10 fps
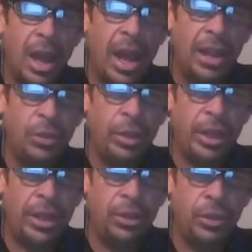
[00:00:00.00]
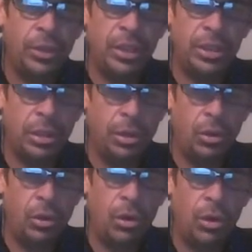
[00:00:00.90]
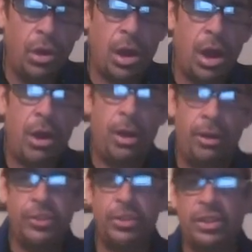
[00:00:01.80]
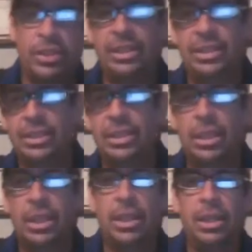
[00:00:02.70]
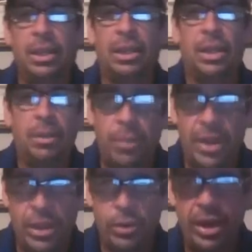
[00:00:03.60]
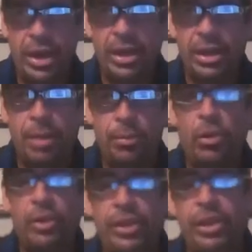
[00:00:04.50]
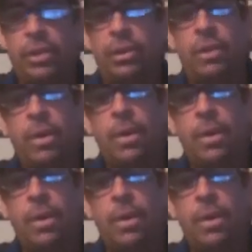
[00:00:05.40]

as we get into this law of success by the great Napoleon Hill.